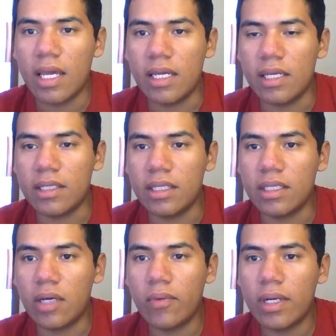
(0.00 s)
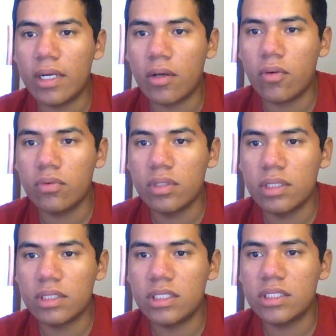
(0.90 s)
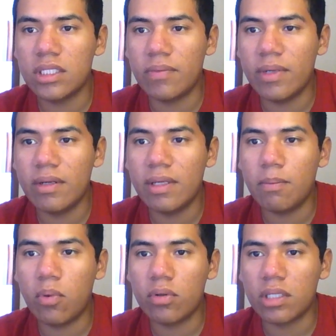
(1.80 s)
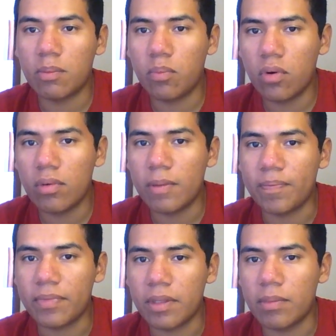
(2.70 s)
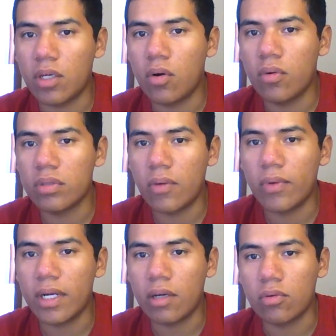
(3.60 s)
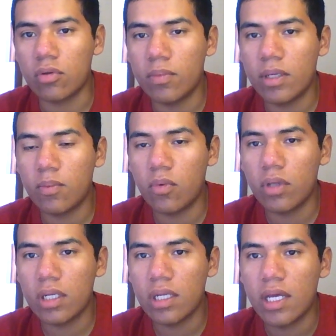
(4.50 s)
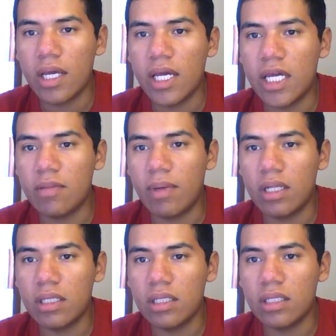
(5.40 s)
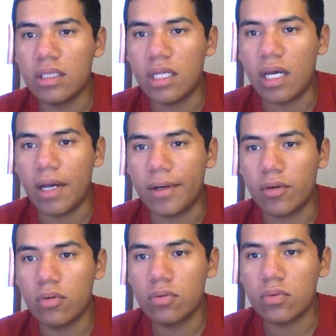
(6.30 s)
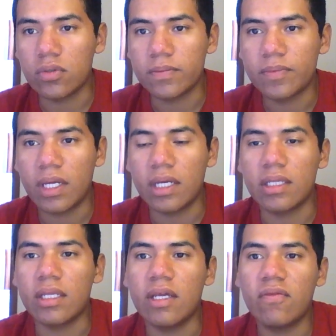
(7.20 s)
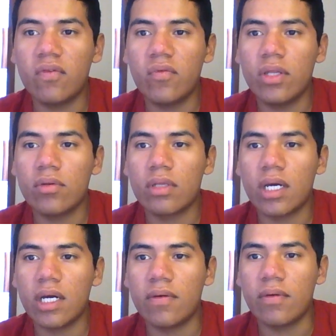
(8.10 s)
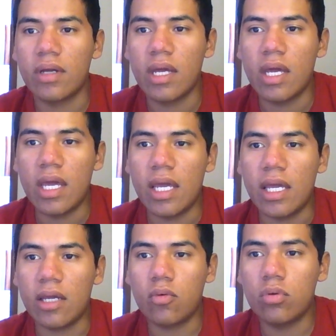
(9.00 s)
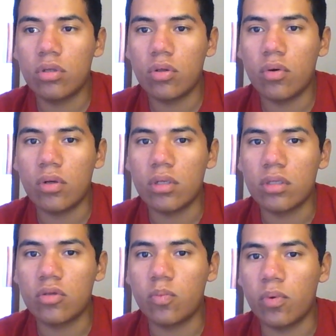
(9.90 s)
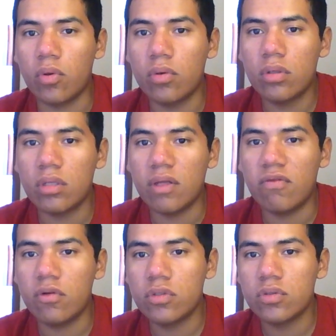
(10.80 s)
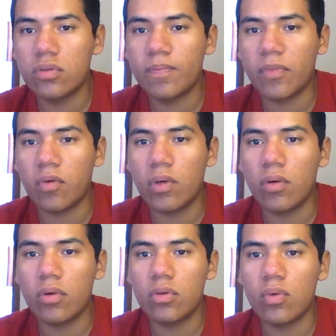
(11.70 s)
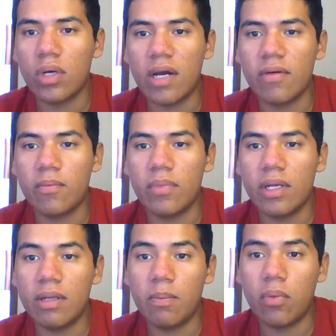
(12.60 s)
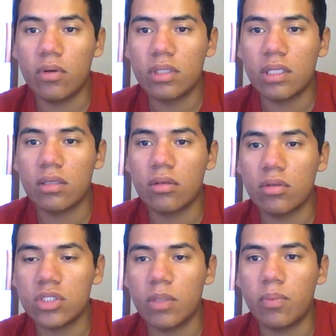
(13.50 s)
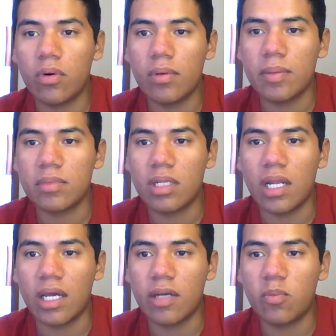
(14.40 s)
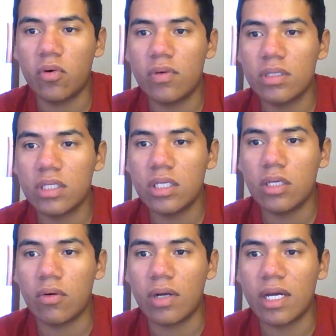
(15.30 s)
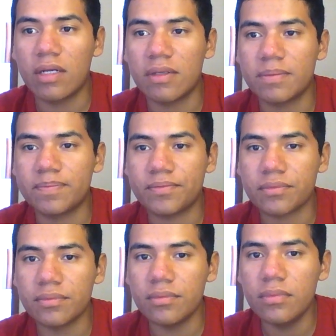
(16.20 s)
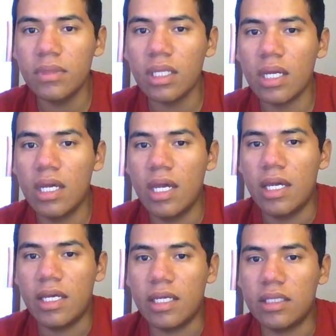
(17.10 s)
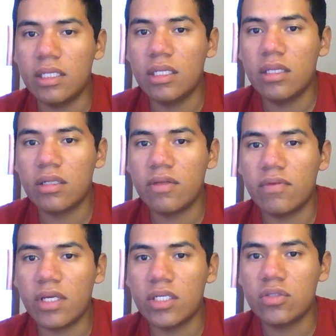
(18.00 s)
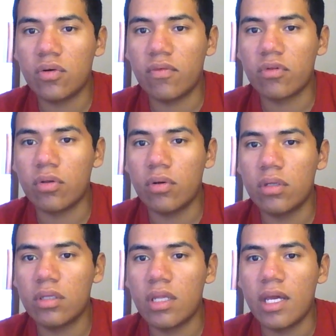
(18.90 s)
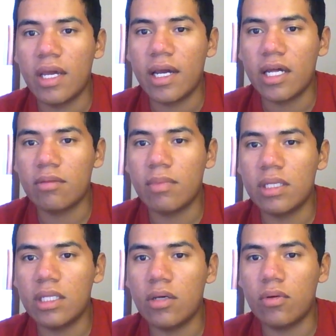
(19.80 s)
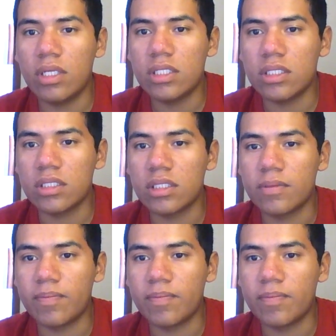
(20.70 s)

In our countries, this is a very important problem because our economic model is based in the agriculture, and if we don't have good soils to produce in future, we're going to have very important social problems like poverty or hunger. This desertification of soils has many origins,